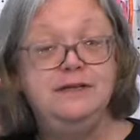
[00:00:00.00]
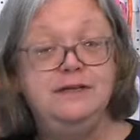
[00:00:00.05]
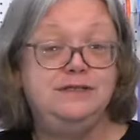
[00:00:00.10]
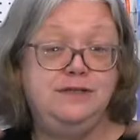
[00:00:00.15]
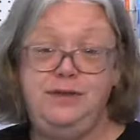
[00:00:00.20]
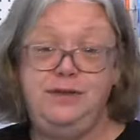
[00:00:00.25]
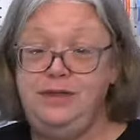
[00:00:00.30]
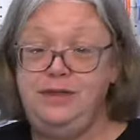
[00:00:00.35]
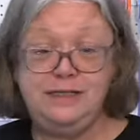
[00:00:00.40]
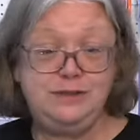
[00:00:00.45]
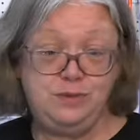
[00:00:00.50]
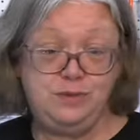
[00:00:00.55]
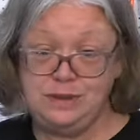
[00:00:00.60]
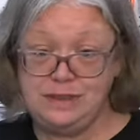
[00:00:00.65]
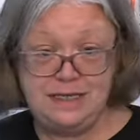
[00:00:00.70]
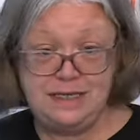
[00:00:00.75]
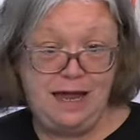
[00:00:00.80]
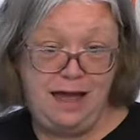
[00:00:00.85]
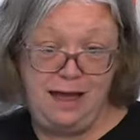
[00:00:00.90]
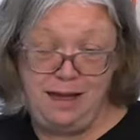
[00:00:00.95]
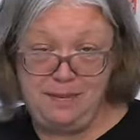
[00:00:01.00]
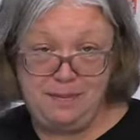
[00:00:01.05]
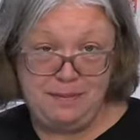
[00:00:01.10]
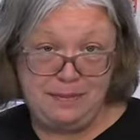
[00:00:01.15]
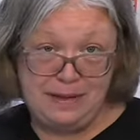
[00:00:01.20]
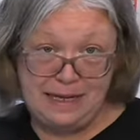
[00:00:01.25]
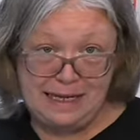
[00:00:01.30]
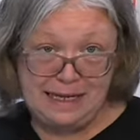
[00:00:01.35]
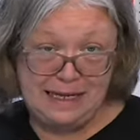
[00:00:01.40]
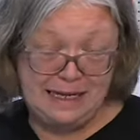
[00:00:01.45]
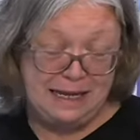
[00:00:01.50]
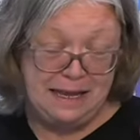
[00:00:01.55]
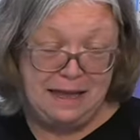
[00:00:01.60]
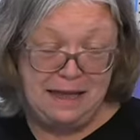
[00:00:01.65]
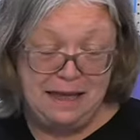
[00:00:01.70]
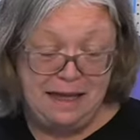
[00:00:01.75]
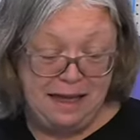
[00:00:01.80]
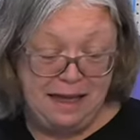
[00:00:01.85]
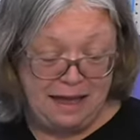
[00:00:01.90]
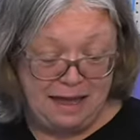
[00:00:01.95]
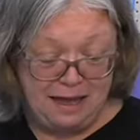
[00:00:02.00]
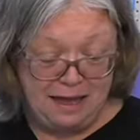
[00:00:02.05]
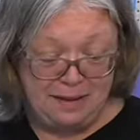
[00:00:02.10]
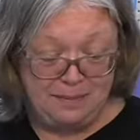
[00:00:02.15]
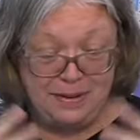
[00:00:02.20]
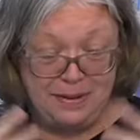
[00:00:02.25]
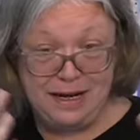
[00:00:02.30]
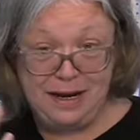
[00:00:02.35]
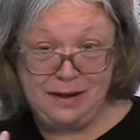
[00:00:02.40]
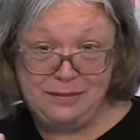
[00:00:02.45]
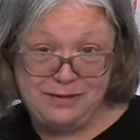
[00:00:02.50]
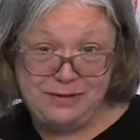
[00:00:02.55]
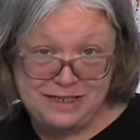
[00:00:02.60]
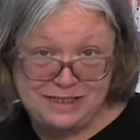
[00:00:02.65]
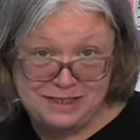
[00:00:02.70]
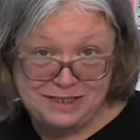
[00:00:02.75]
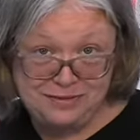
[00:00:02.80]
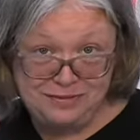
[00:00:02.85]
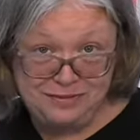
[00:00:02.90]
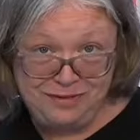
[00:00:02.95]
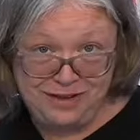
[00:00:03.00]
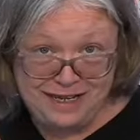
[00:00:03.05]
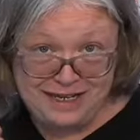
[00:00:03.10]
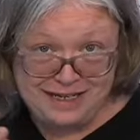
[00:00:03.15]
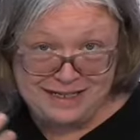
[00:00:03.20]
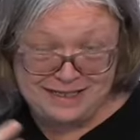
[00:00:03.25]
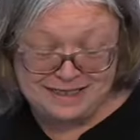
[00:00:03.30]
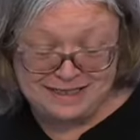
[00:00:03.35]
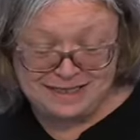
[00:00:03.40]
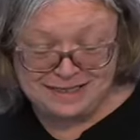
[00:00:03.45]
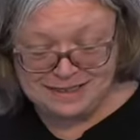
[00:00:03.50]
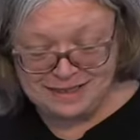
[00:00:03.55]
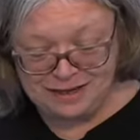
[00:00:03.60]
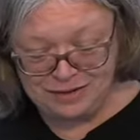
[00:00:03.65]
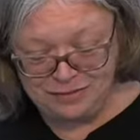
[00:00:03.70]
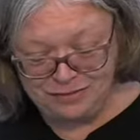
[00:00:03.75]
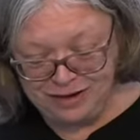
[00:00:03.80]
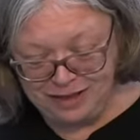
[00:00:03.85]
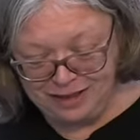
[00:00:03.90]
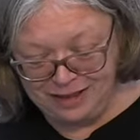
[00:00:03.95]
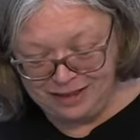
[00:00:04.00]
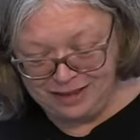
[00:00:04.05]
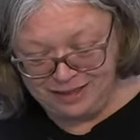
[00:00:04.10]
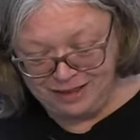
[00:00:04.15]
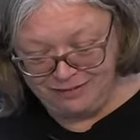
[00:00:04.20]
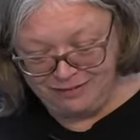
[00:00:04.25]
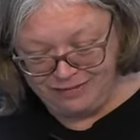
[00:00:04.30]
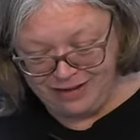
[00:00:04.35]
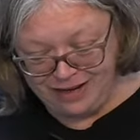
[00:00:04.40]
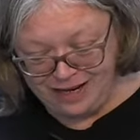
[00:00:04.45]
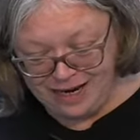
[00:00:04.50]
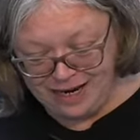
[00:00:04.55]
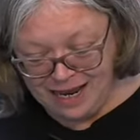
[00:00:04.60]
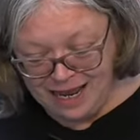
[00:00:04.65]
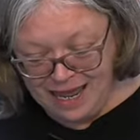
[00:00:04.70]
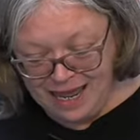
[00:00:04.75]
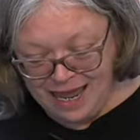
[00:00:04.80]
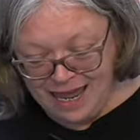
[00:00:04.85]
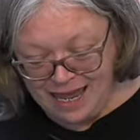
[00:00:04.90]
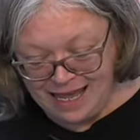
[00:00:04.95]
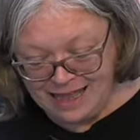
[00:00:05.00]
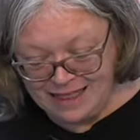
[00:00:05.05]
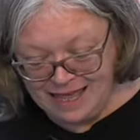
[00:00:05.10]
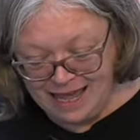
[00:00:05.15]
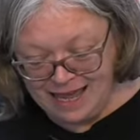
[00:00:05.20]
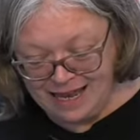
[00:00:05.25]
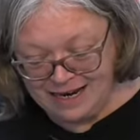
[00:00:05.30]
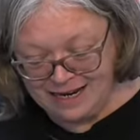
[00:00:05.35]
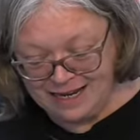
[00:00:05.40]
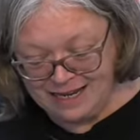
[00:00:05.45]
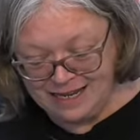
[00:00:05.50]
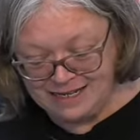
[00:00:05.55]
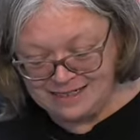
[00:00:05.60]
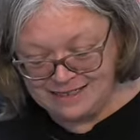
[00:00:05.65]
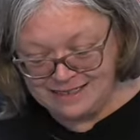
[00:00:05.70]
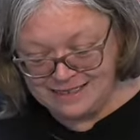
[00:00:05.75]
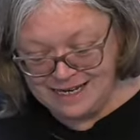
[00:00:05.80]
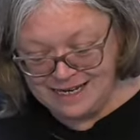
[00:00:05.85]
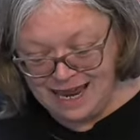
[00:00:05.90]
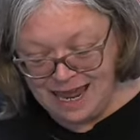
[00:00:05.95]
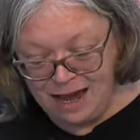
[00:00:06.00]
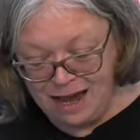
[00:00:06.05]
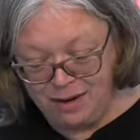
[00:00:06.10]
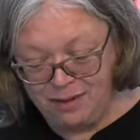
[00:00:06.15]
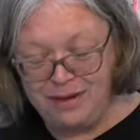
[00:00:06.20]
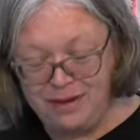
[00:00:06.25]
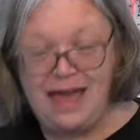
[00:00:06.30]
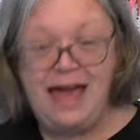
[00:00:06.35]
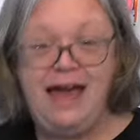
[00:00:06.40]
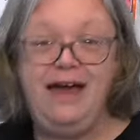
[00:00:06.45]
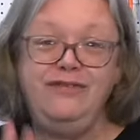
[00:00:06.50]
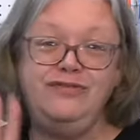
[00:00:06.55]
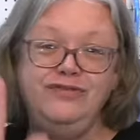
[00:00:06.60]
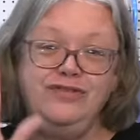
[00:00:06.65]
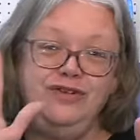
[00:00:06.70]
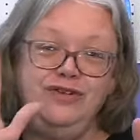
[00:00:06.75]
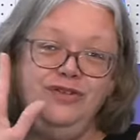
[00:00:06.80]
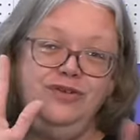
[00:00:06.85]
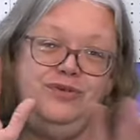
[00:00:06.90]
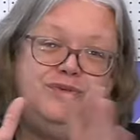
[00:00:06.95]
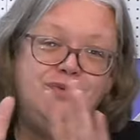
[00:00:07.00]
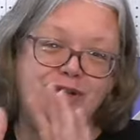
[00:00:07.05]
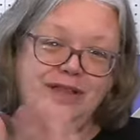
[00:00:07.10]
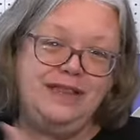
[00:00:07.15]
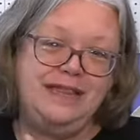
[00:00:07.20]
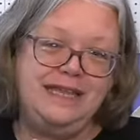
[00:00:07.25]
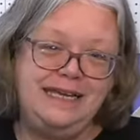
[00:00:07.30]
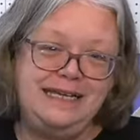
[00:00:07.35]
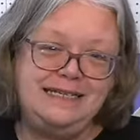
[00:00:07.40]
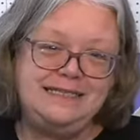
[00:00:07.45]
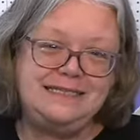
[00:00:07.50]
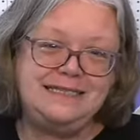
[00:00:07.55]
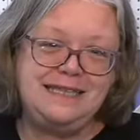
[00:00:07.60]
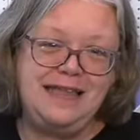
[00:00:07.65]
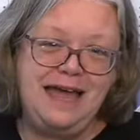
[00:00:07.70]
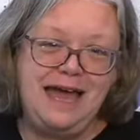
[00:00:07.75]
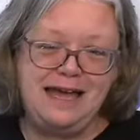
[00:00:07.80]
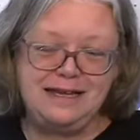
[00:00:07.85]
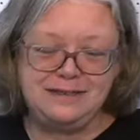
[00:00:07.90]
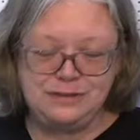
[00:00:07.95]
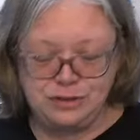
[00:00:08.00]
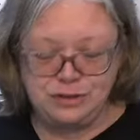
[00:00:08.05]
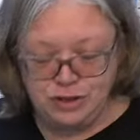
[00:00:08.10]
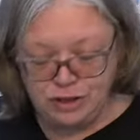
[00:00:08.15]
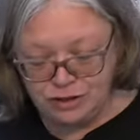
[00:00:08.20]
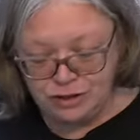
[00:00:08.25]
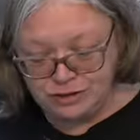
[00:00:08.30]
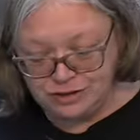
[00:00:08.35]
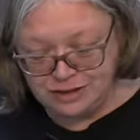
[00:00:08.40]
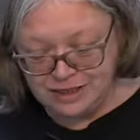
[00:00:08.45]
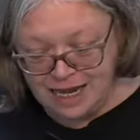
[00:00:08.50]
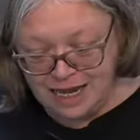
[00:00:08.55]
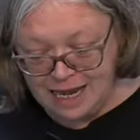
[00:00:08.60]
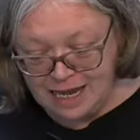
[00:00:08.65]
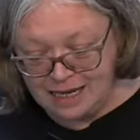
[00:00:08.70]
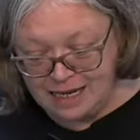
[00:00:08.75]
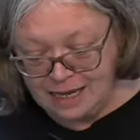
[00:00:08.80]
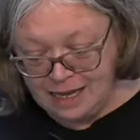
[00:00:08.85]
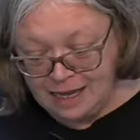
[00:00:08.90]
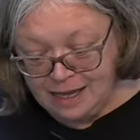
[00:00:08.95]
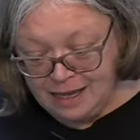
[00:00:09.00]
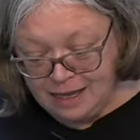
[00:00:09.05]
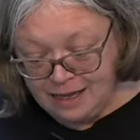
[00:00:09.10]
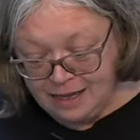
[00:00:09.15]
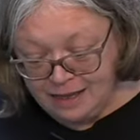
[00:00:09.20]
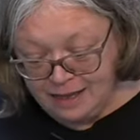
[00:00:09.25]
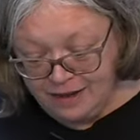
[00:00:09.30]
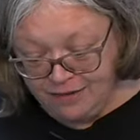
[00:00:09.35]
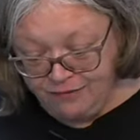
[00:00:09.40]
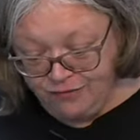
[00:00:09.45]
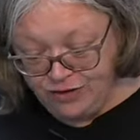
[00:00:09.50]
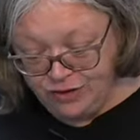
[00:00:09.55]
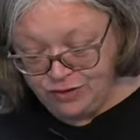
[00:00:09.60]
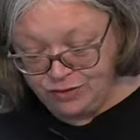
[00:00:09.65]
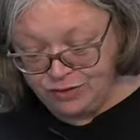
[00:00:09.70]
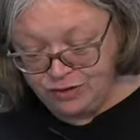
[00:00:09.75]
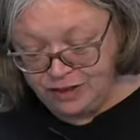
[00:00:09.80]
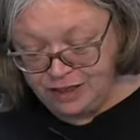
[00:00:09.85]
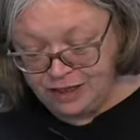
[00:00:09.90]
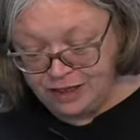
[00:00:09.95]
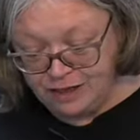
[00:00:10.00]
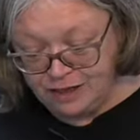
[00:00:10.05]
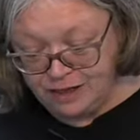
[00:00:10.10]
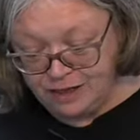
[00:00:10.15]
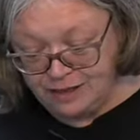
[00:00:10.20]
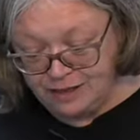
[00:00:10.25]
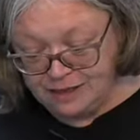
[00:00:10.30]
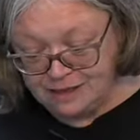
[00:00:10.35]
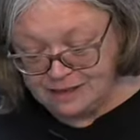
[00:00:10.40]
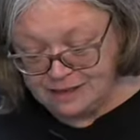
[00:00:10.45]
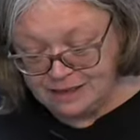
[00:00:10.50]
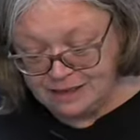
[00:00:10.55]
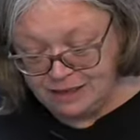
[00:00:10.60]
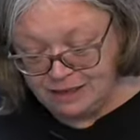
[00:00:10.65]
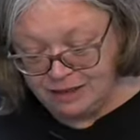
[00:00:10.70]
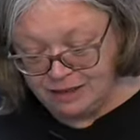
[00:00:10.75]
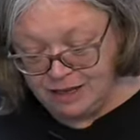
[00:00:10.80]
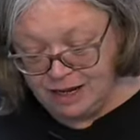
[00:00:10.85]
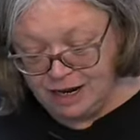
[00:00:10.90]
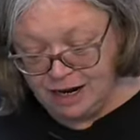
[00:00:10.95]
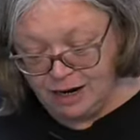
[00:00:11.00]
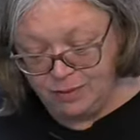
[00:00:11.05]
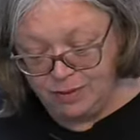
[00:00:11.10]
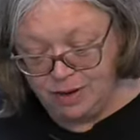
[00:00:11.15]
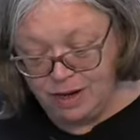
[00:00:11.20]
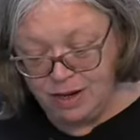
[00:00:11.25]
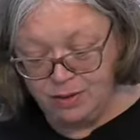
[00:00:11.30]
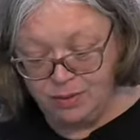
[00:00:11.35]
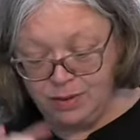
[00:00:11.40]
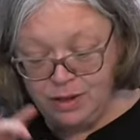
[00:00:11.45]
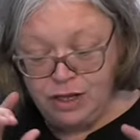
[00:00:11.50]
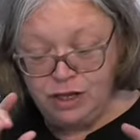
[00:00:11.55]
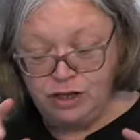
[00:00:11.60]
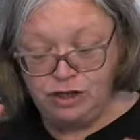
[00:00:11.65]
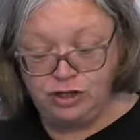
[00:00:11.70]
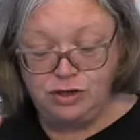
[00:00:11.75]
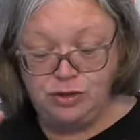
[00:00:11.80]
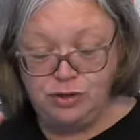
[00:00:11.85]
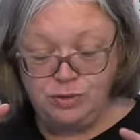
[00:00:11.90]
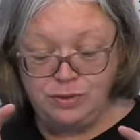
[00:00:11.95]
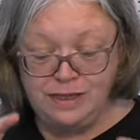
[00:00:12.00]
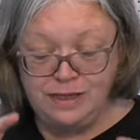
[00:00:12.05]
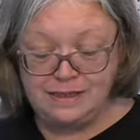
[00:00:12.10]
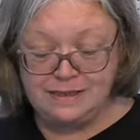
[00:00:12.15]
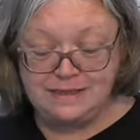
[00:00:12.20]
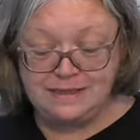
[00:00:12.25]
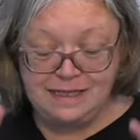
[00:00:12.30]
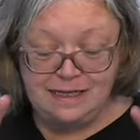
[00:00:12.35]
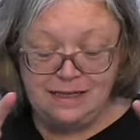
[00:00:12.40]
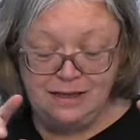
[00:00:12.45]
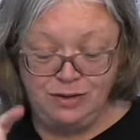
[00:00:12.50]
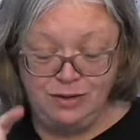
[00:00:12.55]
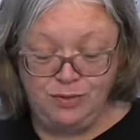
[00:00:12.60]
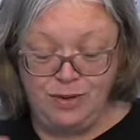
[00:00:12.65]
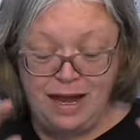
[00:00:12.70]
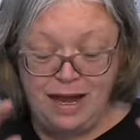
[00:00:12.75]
So this was not me, but I wish it was because I really love it. And that is now after the release last Thursday. If you click on this little arrow, you can see the